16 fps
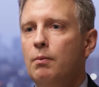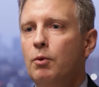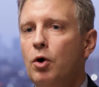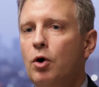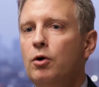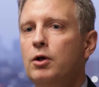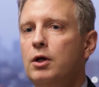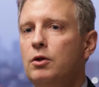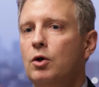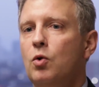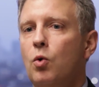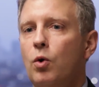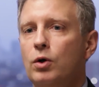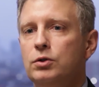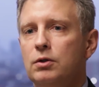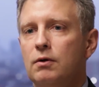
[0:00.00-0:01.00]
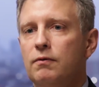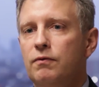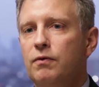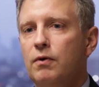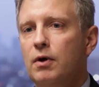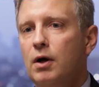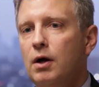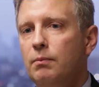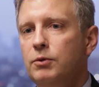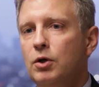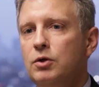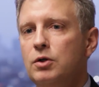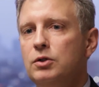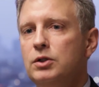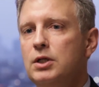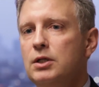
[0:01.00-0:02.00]
early in the course of your
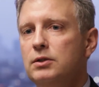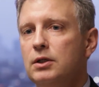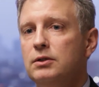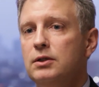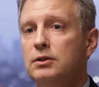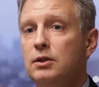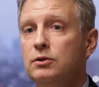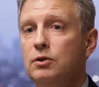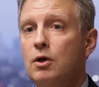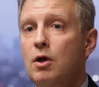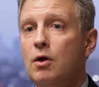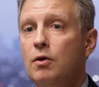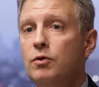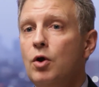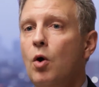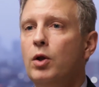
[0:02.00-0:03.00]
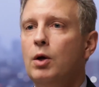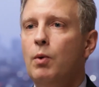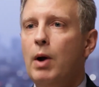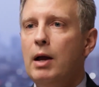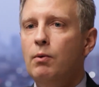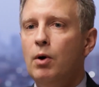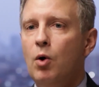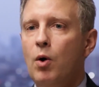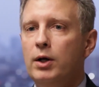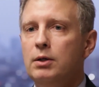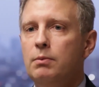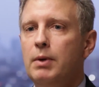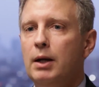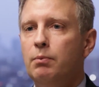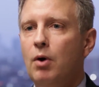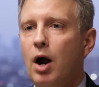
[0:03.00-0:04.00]
disease, because this is the only way we're going to
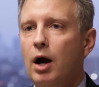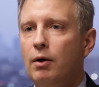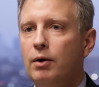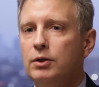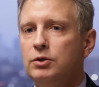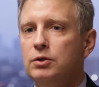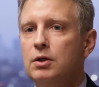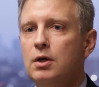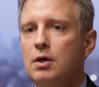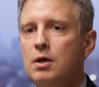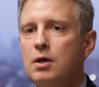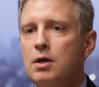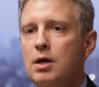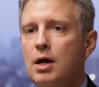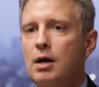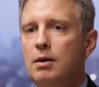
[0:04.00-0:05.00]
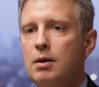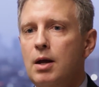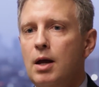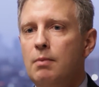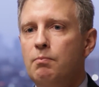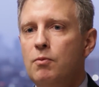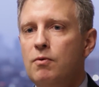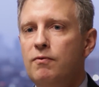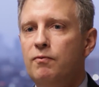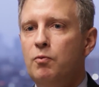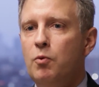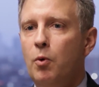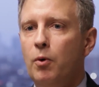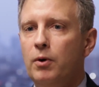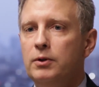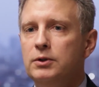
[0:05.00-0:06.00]
make progress and move
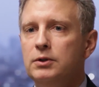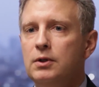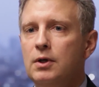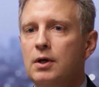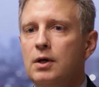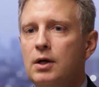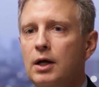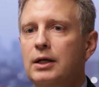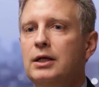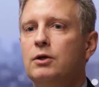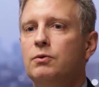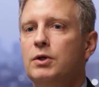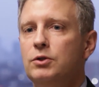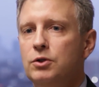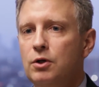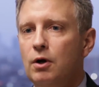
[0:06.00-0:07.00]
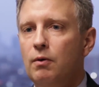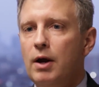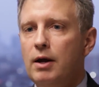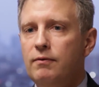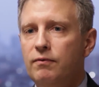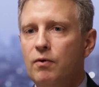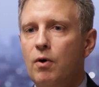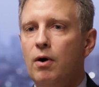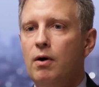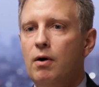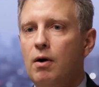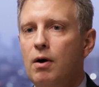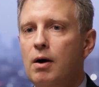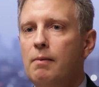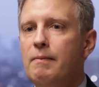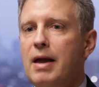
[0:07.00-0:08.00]
towards an increased cure rate for
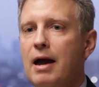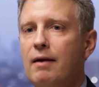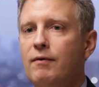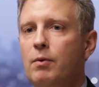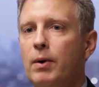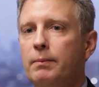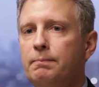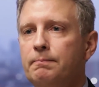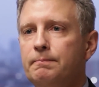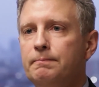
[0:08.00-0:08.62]
everyone.